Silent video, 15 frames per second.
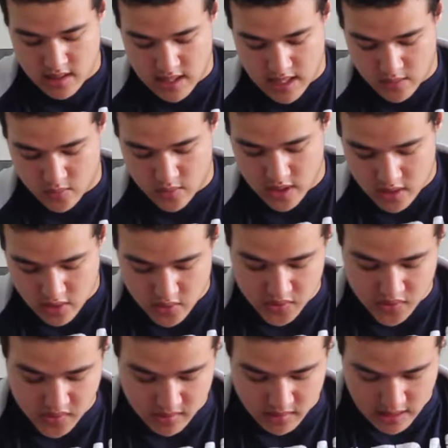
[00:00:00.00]
Yet we
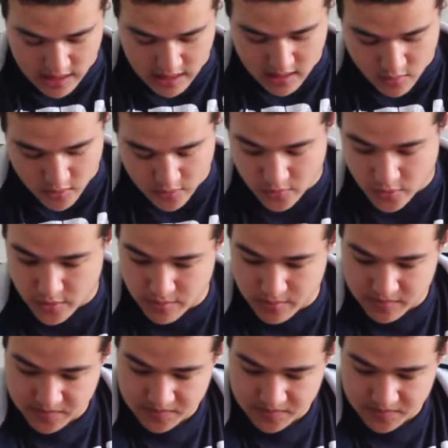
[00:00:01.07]
use kiwi fruit,